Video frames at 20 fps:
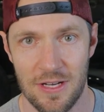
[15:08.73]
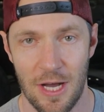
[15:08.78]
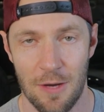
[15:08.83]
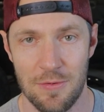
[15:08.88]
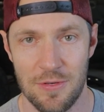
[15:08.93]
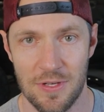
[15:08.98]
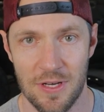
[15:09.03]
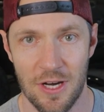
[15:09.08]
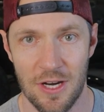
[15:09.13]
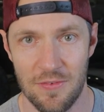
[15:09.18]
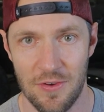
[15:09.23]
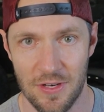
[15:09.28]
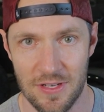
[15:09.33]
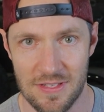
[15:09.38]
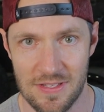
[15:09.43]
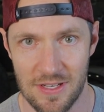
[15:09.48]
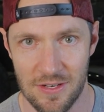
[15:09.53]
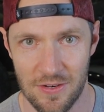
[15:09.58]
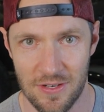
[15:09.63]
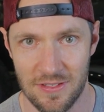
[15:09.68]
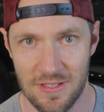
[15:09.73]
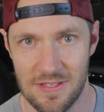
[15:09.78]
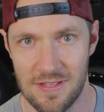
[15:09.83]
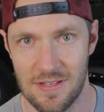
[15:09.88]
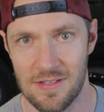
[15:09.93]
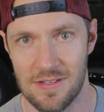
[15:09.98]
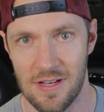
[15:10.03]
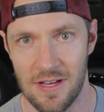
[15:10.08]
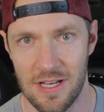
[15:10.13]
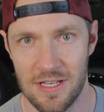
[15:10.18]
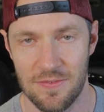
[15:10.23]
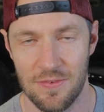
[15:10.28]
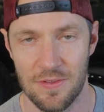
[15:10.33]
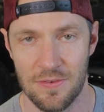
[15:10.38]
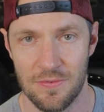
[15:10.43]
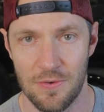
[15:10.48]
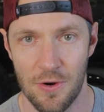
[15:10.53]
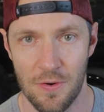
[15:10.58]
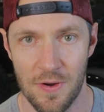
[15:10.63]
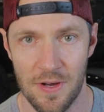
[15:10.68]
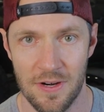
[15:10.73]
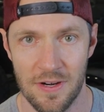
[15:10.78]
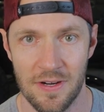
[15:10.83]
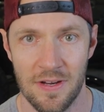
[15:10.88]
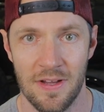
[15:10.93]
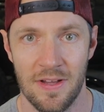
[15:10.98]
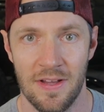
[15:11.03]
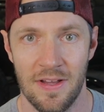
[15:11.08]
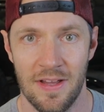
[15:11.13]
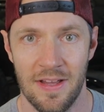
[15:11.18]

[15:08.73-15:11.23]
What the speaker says: helped you out if you're considering this exhaust for the 4Runner,